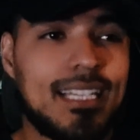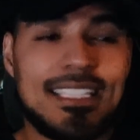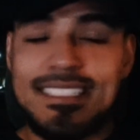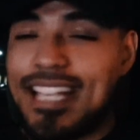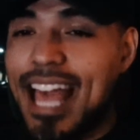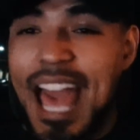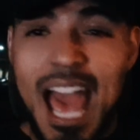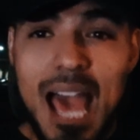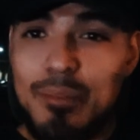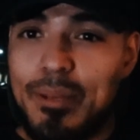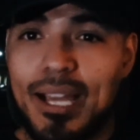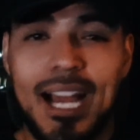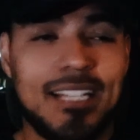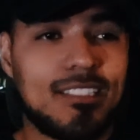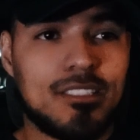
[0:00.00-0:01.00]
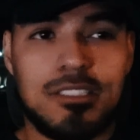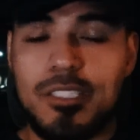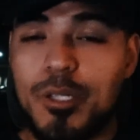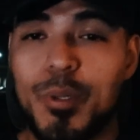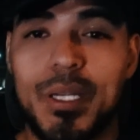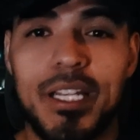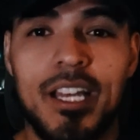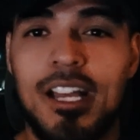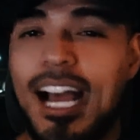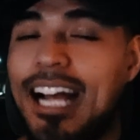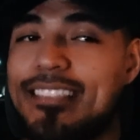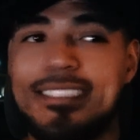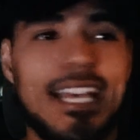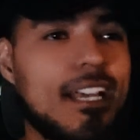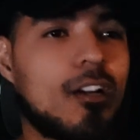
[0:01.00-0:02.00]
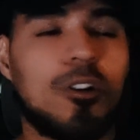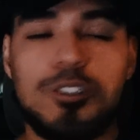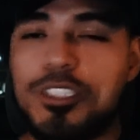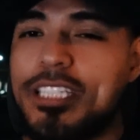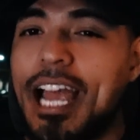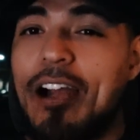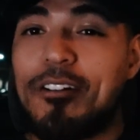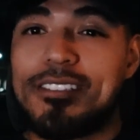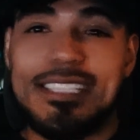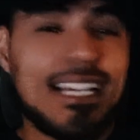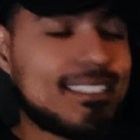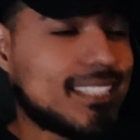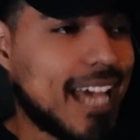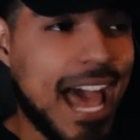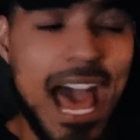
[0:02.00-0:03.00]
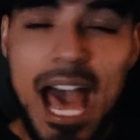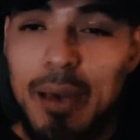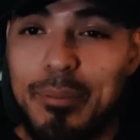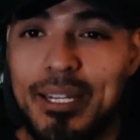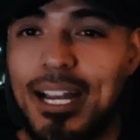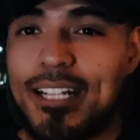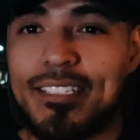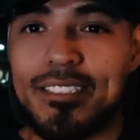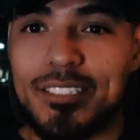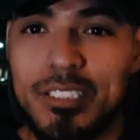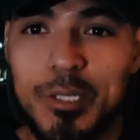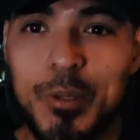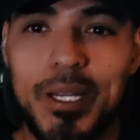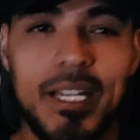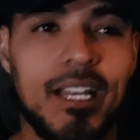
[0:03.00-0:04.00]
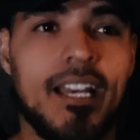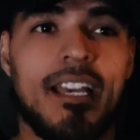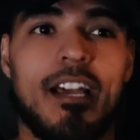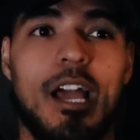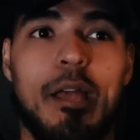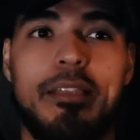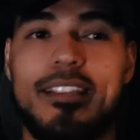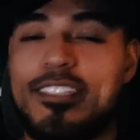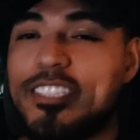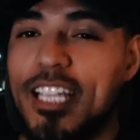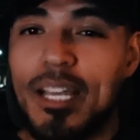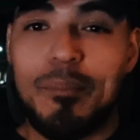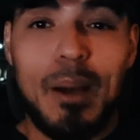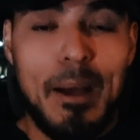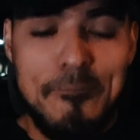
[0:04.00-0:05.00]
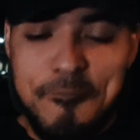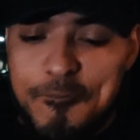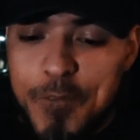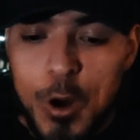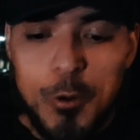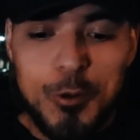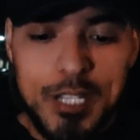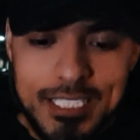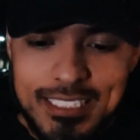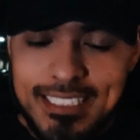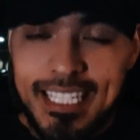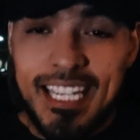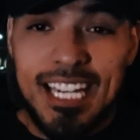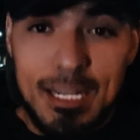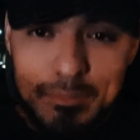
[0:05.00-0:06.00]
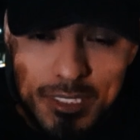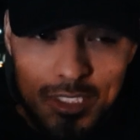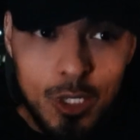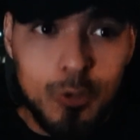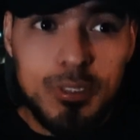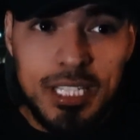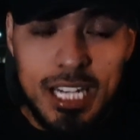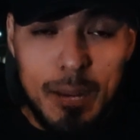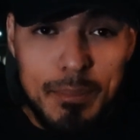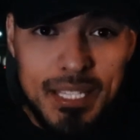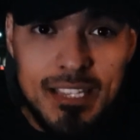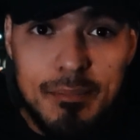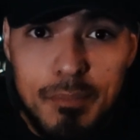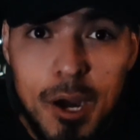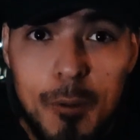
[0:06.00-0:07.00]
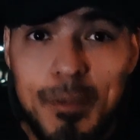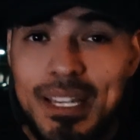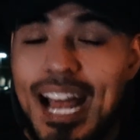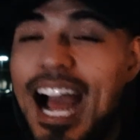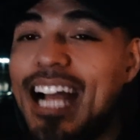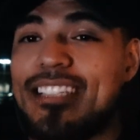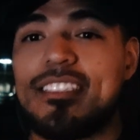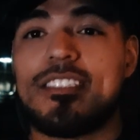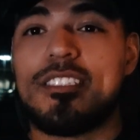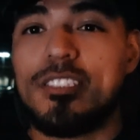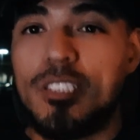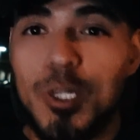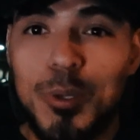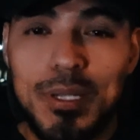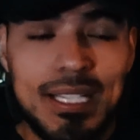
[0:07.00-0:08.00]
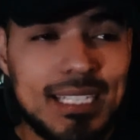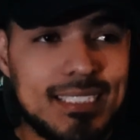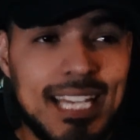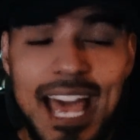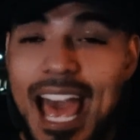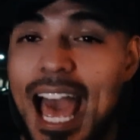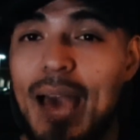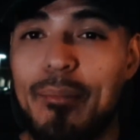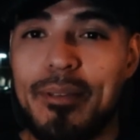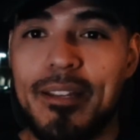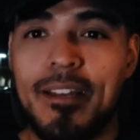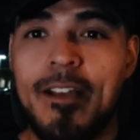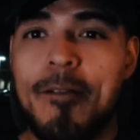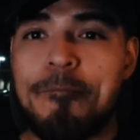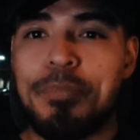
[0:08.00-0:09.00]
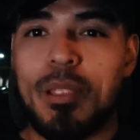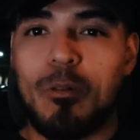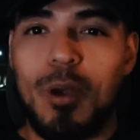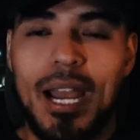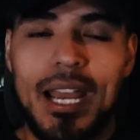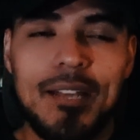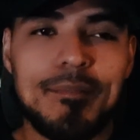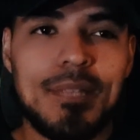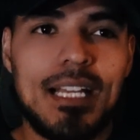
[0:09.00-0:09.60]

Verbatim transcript: That's a habit. I just do it. I take cold showers. That's a habit. I just do it. At the gym, I'm focused in. I'm zoned in. I'm in the moment. I just do it. That's a habit, right?